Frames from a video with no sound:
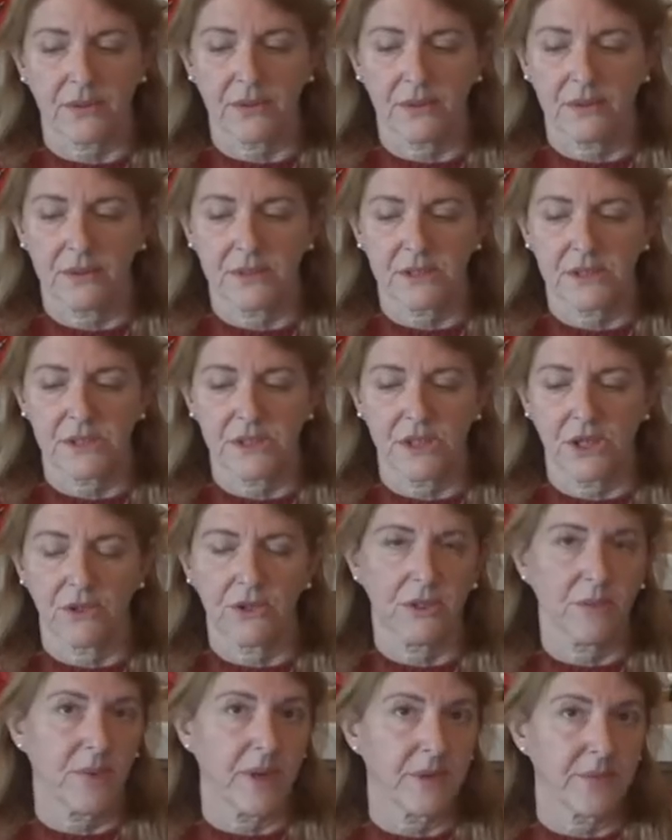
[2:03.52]
This is the
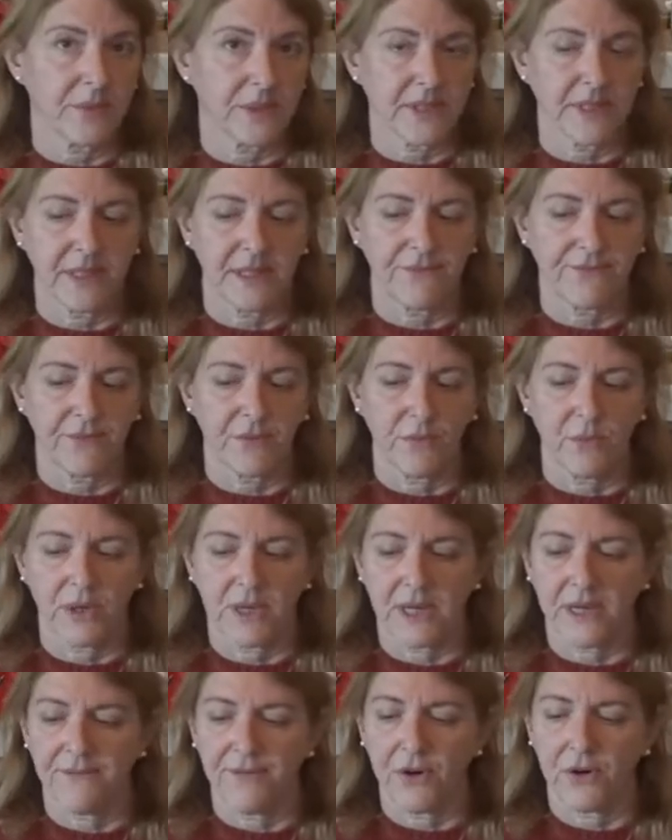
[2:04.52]
only way really from what
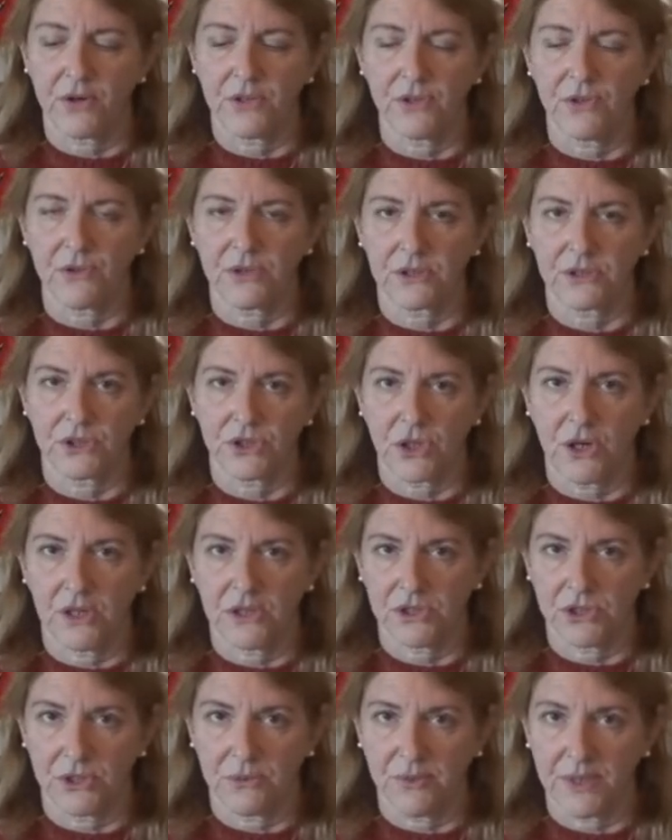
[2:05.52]
I've heard you can
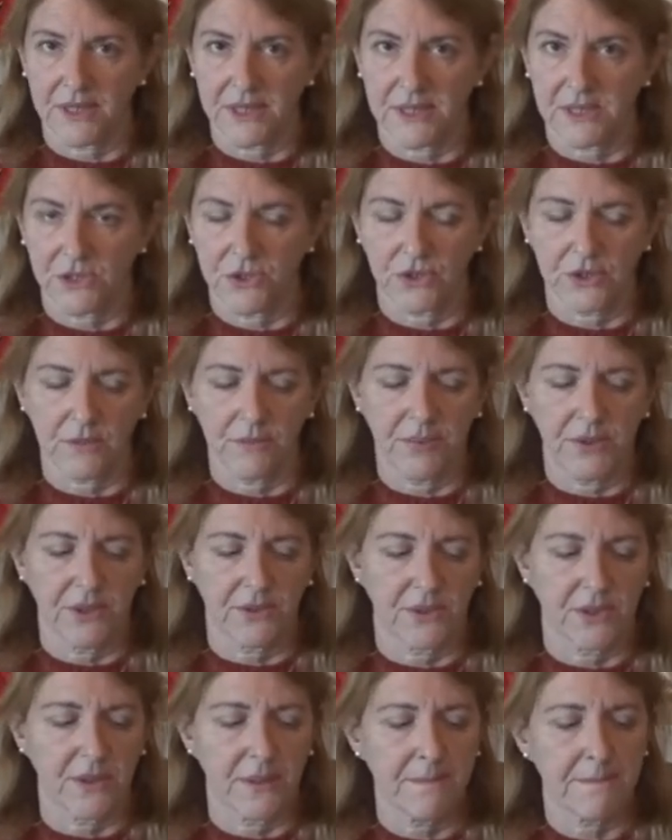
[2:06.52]
charge it with is your
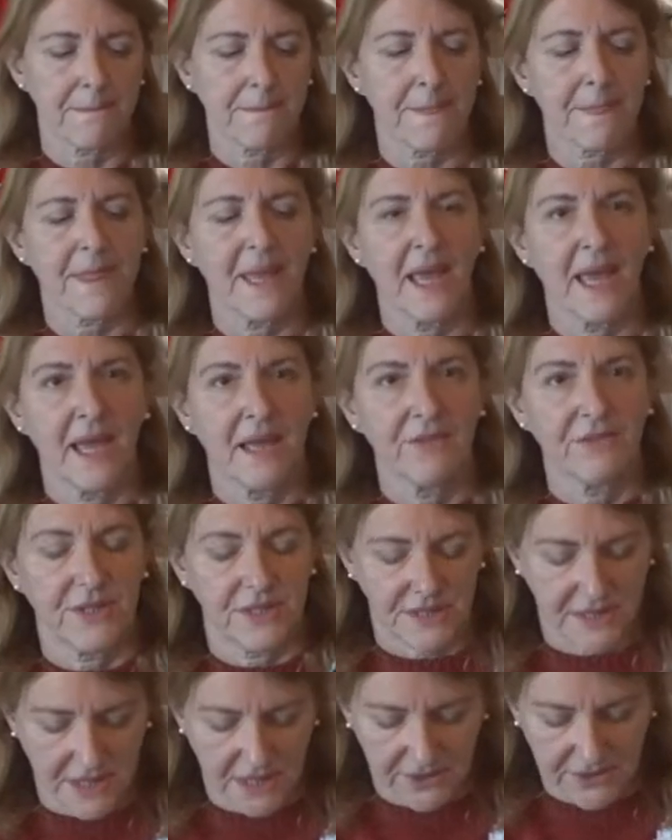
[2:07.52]
computer. And
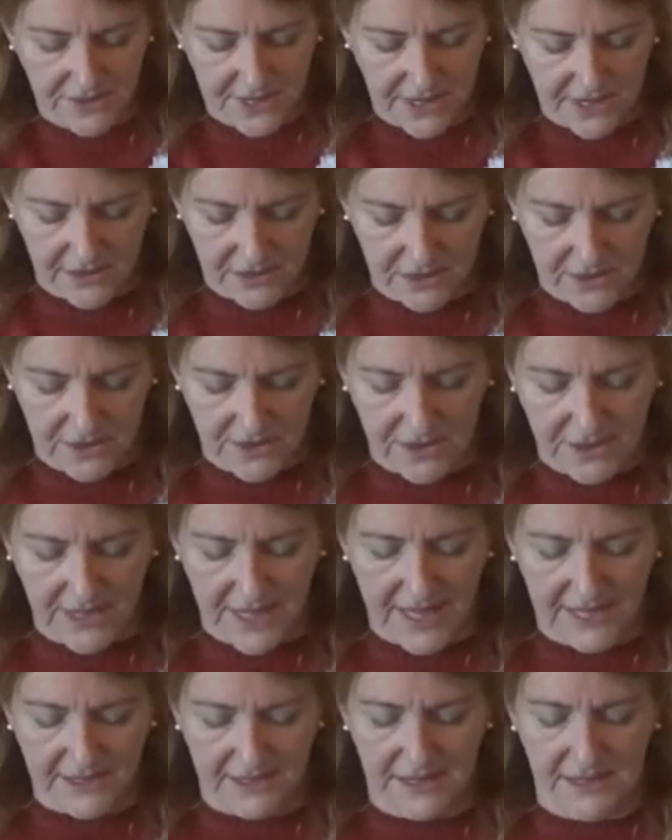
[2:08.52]
this goes into the
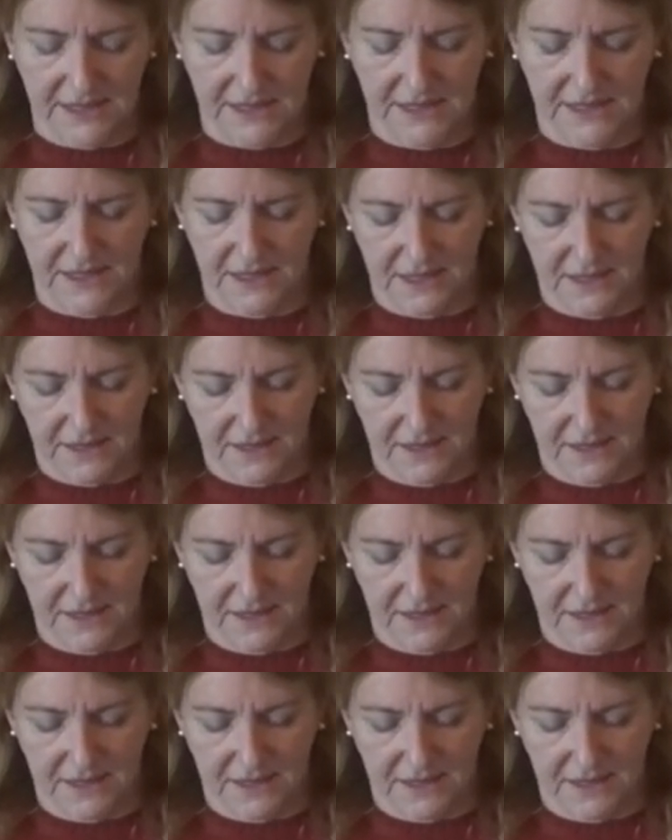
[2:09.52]
glasses.